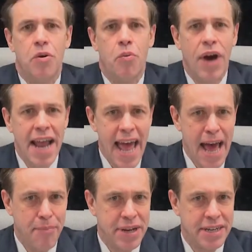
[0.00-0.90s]
What
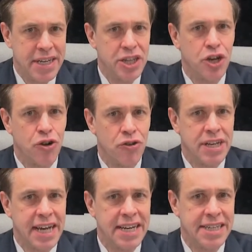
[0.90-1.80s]
happened in the early
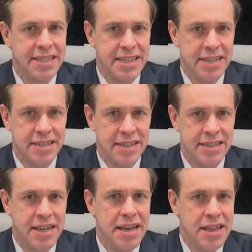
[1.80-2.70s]
1960s
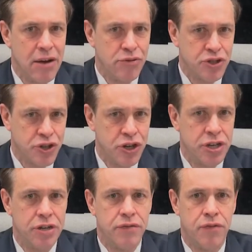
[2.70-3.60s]
that was
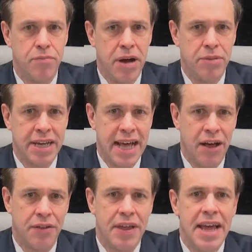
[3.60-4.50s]
good for public
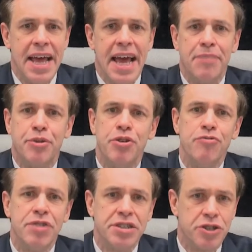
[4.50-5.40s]
health? A Pew
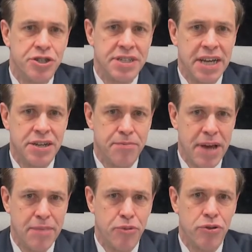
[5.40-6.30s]
Research Center
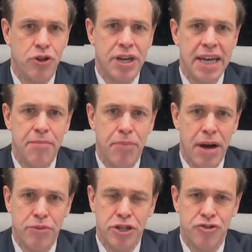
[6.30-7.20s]
paper looking at
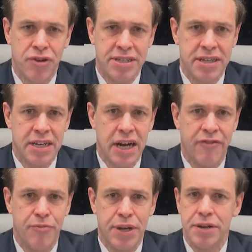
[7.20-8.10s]
public trust in
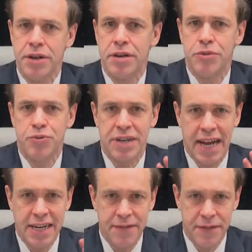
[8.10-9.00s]
government between
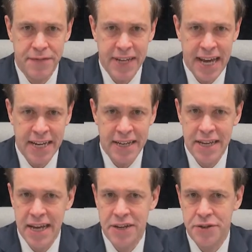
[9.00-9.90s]
1958
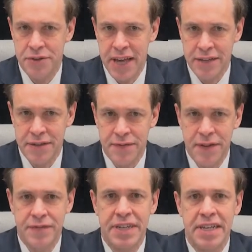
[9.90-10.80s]
and
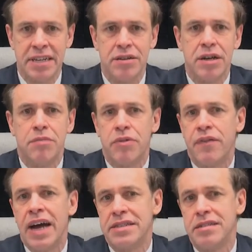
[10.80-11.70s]
2015
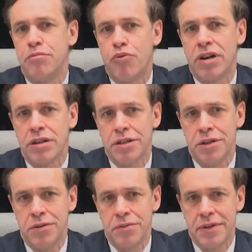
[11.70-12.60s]
provides an important
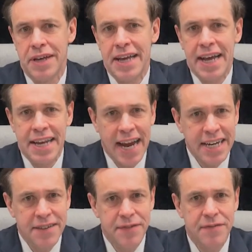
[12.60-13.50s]
clue. In
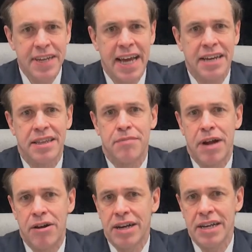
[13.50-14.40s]
1958, the
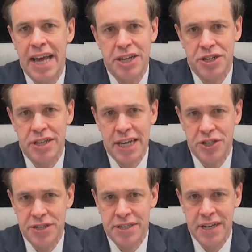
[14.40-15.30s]
American National
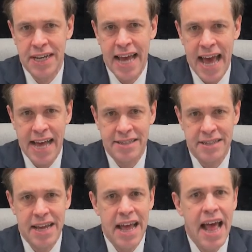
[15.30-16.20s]
Election Study asked,
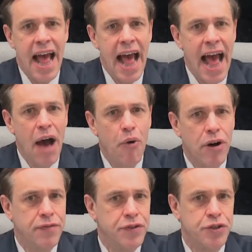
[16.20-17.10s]
"How
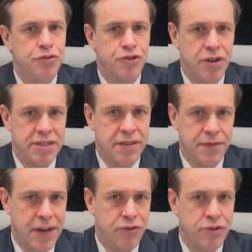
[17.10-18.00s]
often do you trust the
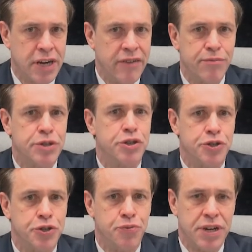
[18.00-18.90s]
federal government to
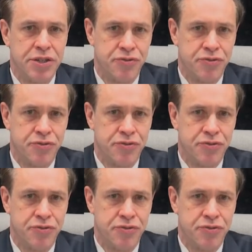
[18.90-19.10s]
do what is